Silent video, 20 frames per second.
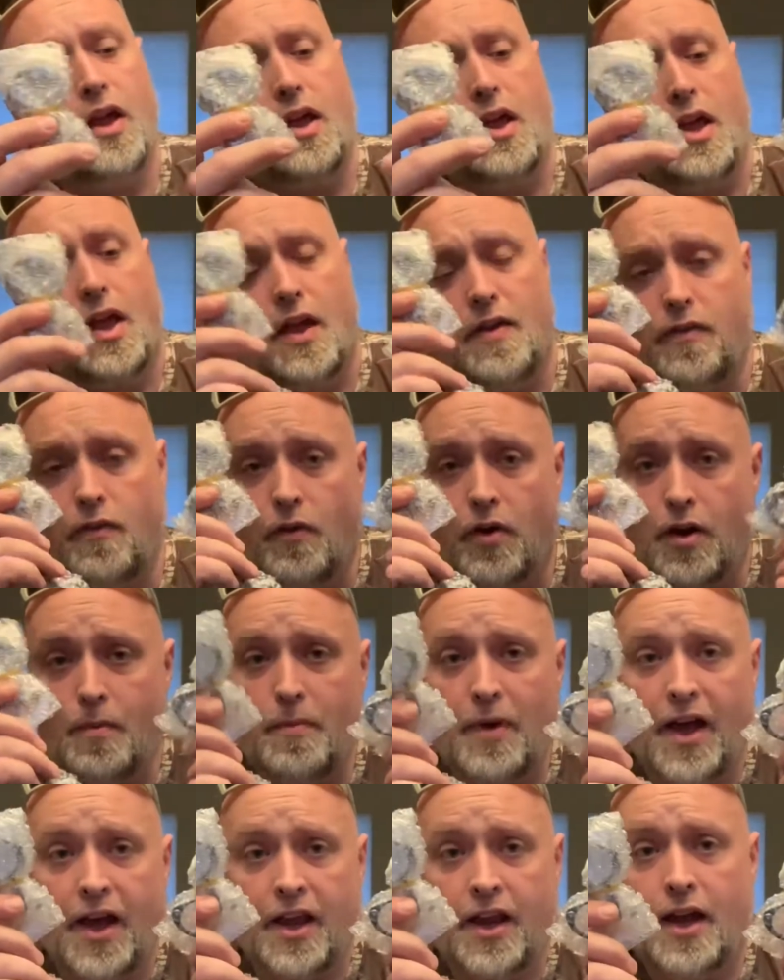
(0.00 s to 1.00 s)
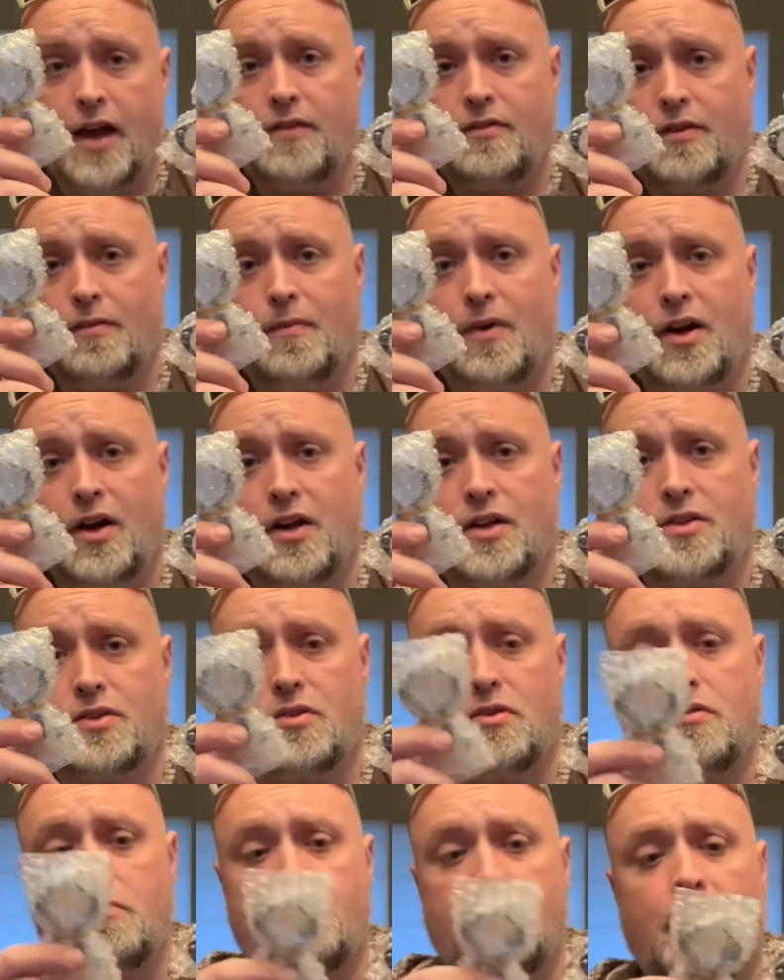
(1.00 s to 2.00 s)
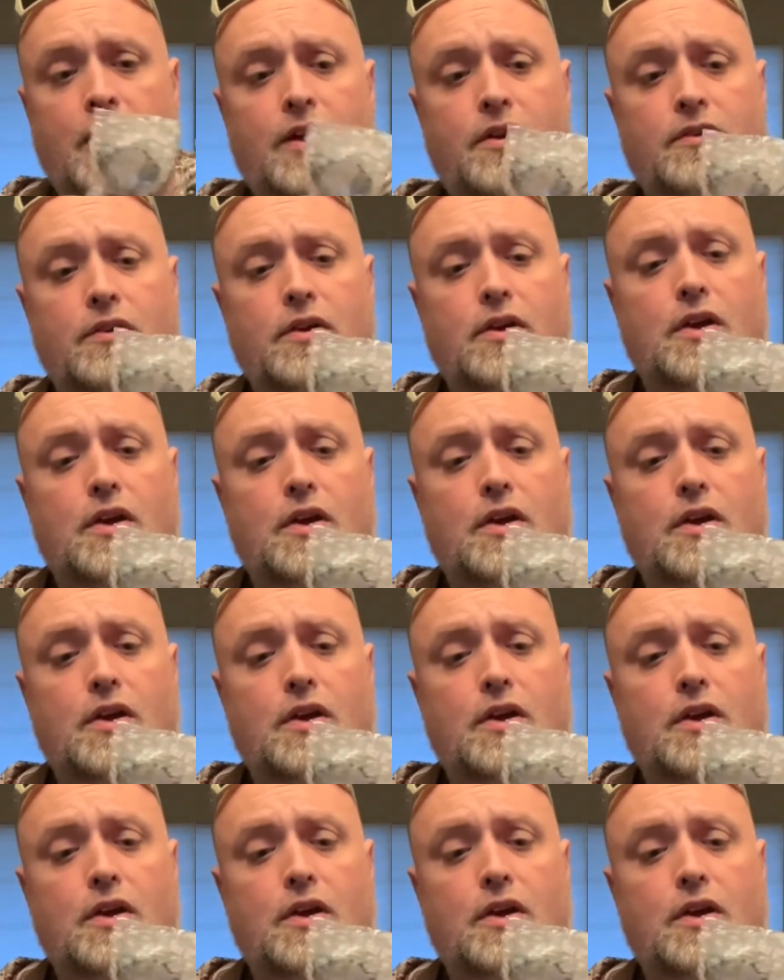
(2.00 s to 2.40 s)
If you want to buy an aftermarket scope mount,